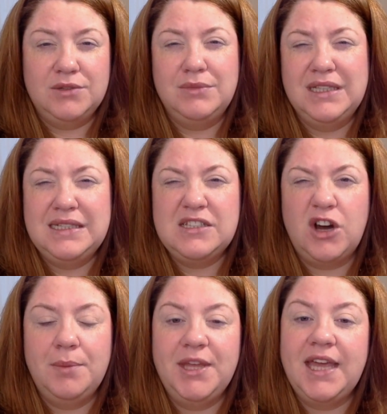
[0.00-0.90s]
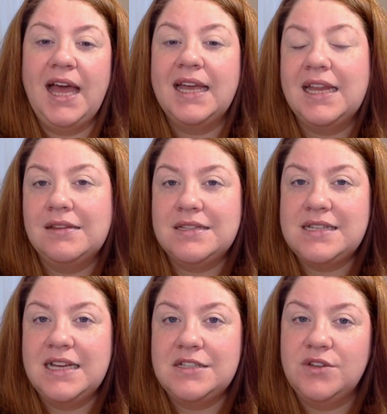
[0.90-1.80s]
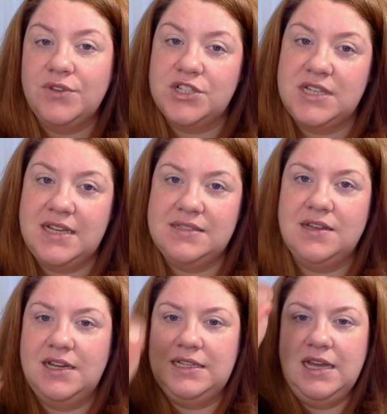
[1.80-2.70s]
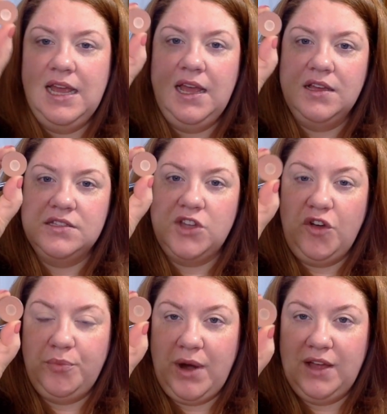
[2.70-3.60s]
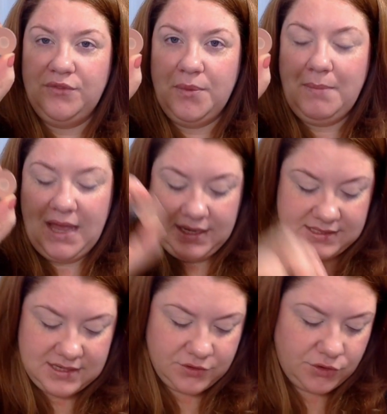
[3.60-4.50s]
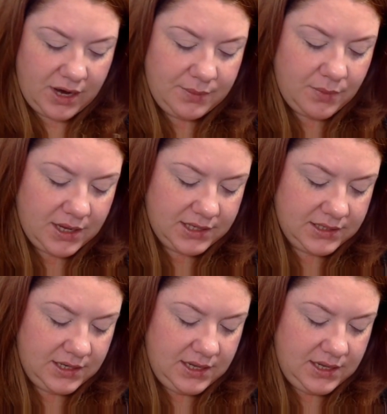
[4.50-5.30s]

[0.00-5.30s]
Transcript: I'm really sorry, but you can get it in the States. So if you're stateside, Soft Brown from MAC is another great one.